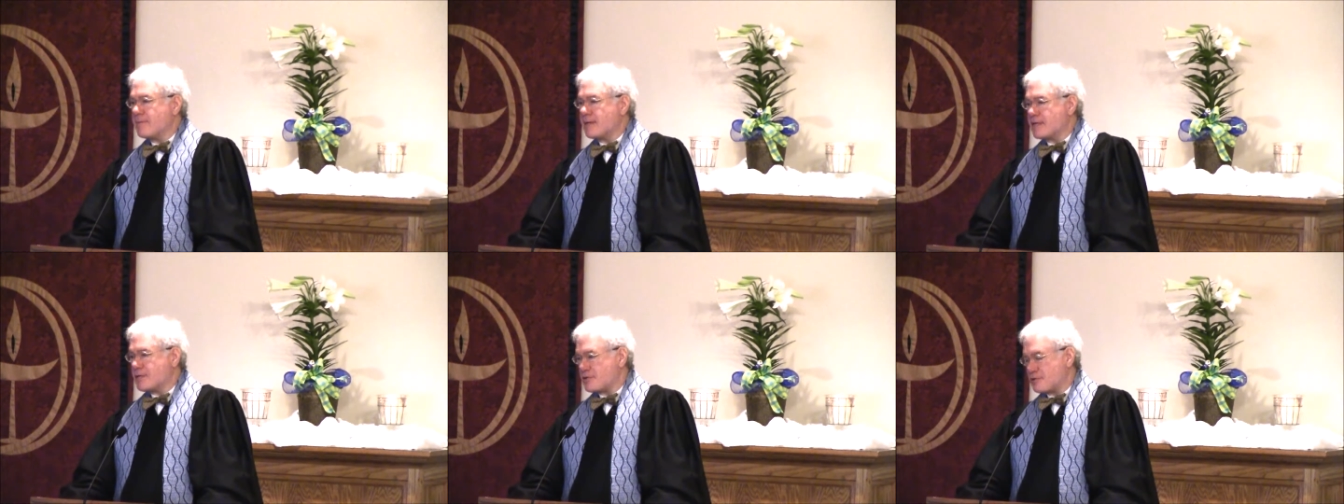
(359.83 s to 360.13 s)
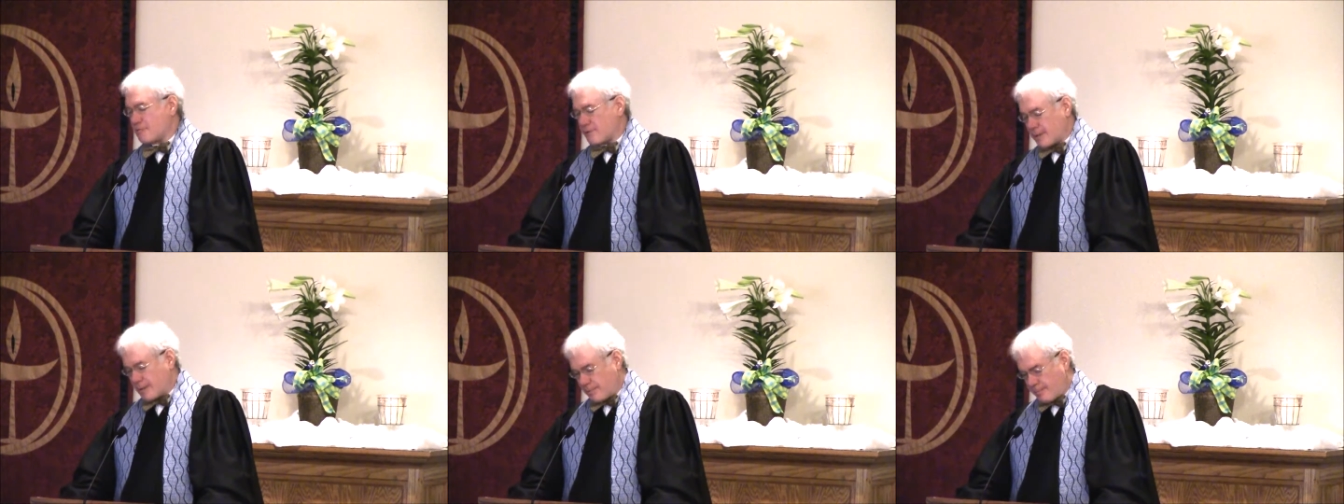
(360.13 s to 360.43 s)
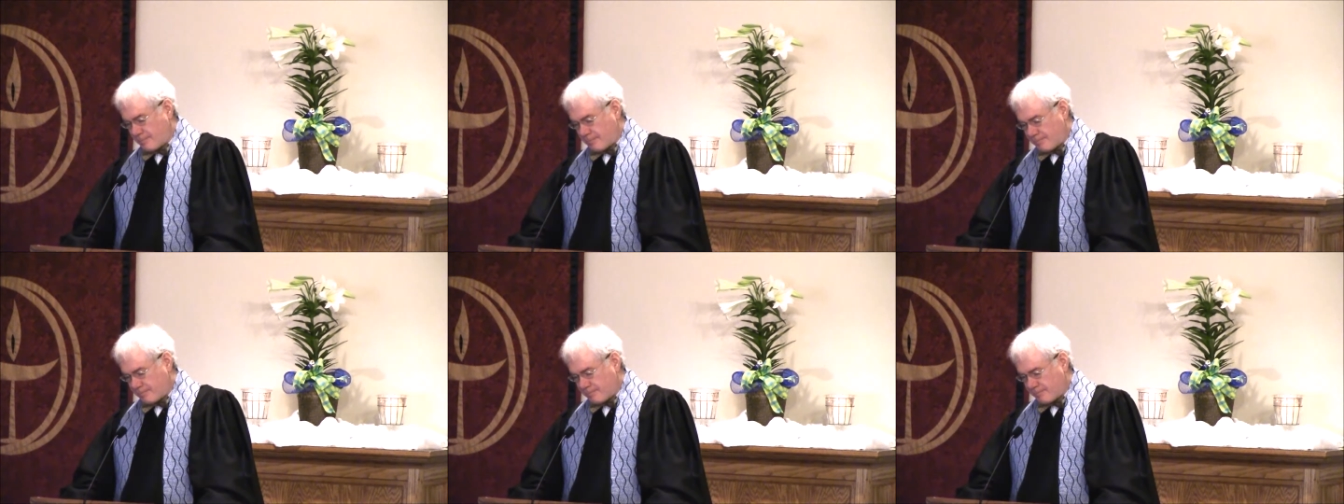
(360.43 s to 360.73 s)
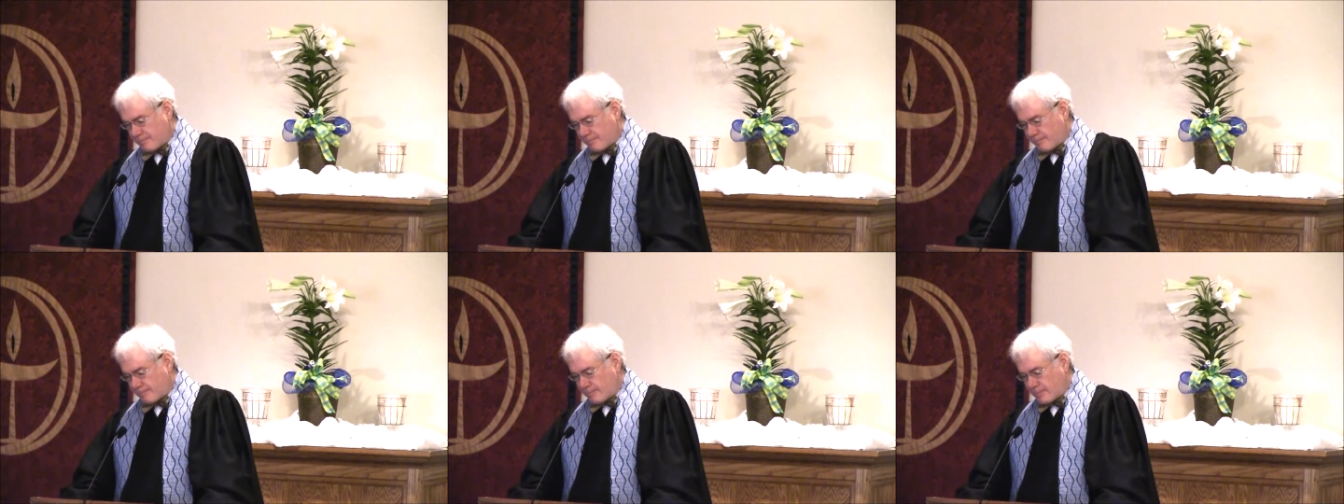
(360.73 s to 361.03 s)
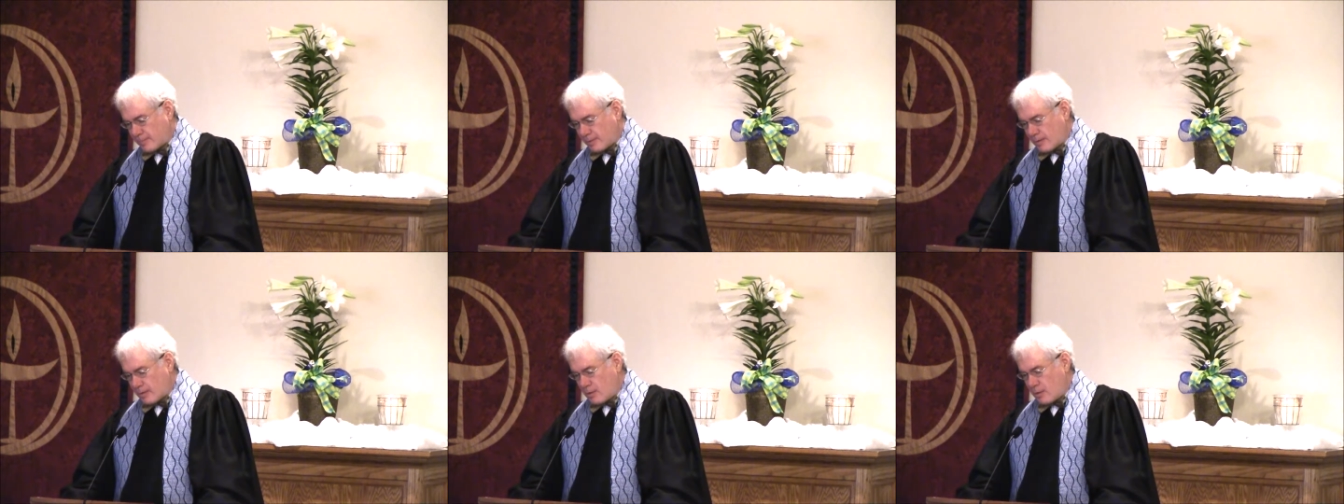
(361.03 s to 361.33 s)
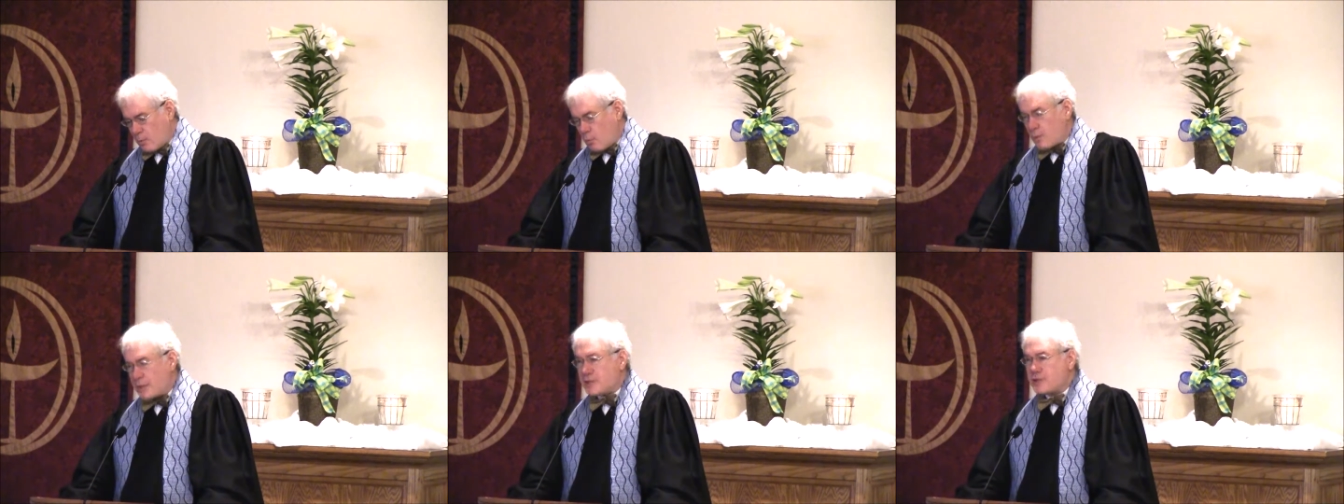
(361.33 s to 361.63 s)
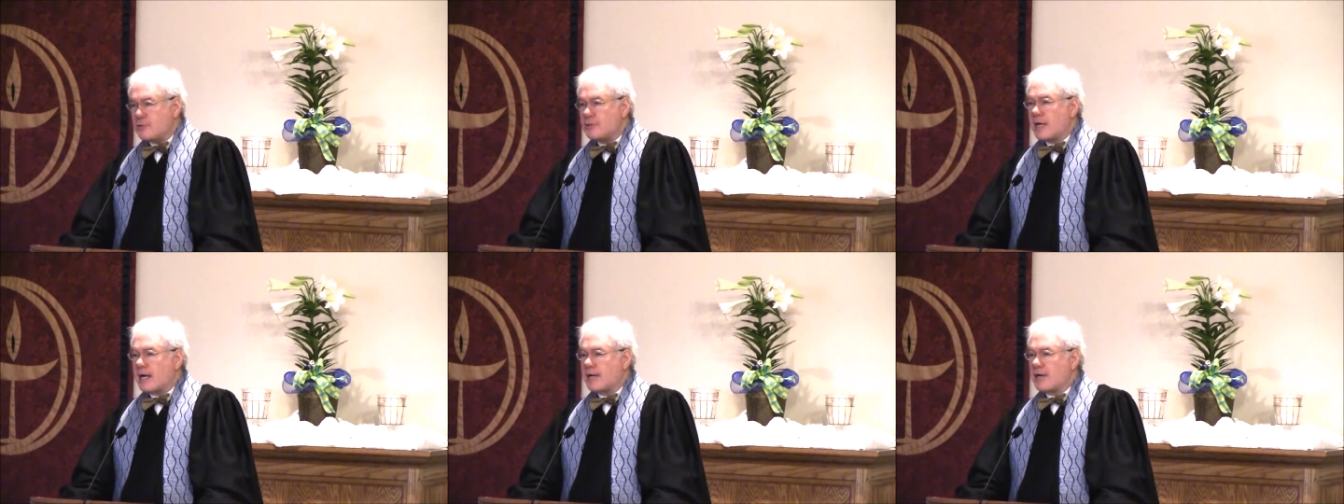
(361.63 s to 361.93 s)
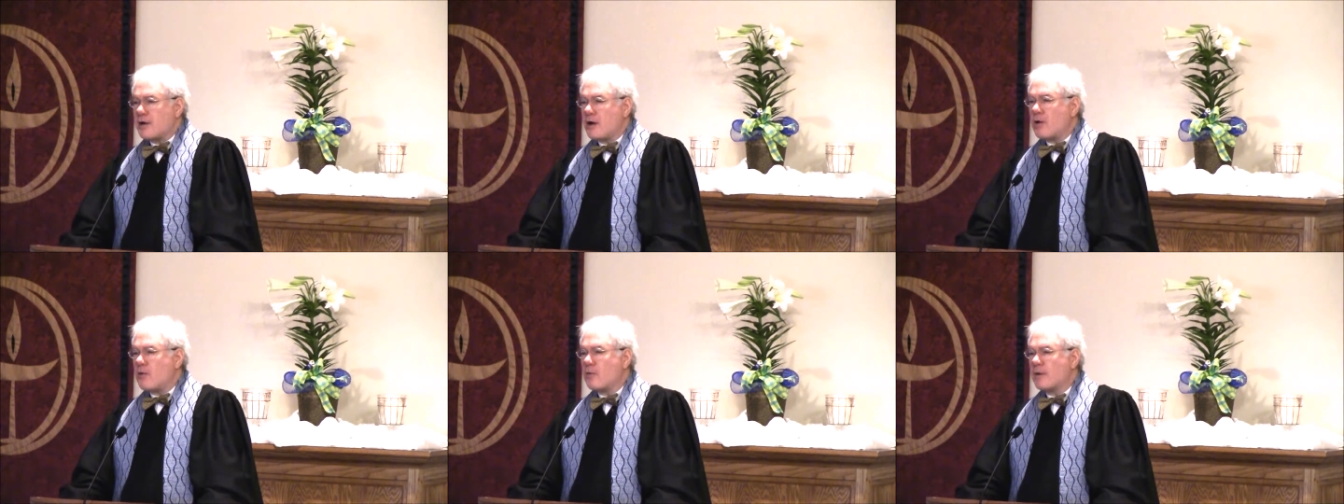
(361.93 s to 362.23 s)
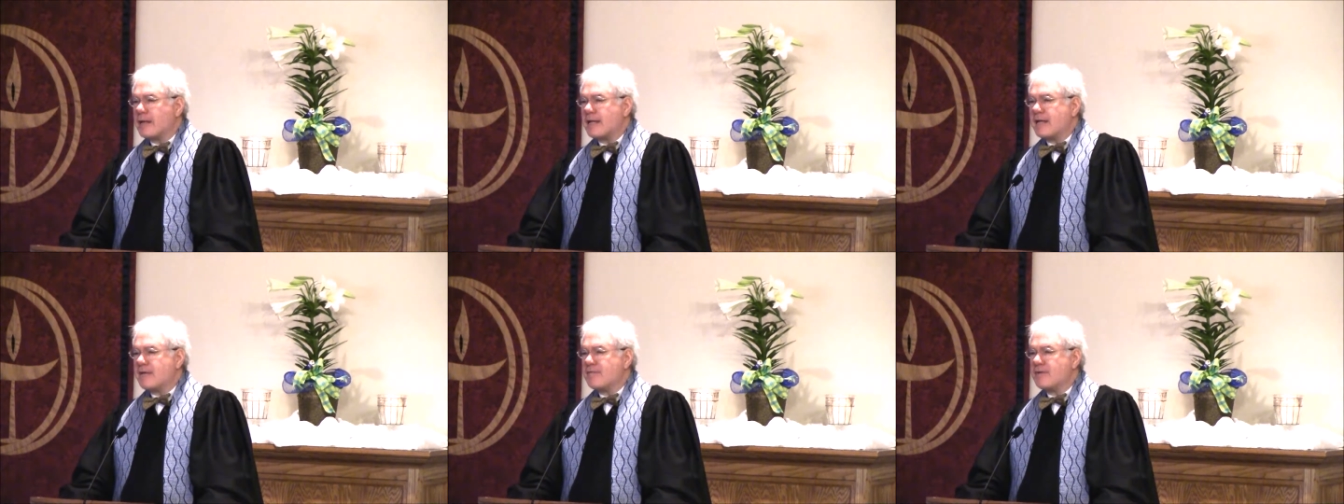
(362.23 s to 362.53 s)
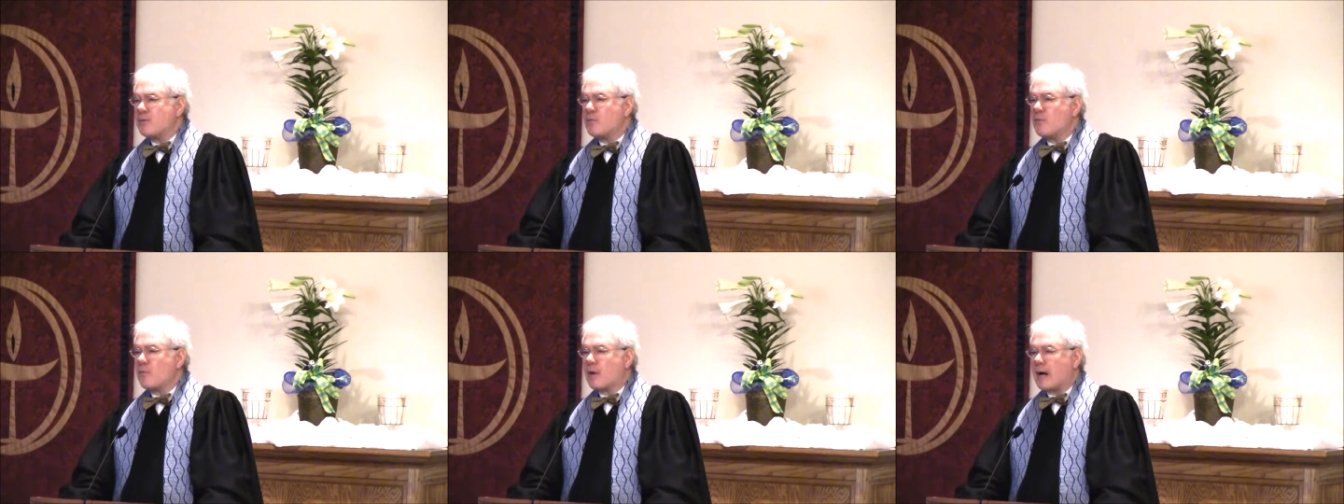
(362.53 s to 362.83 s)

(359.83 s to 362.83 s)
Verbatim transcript: ministry. We do not know even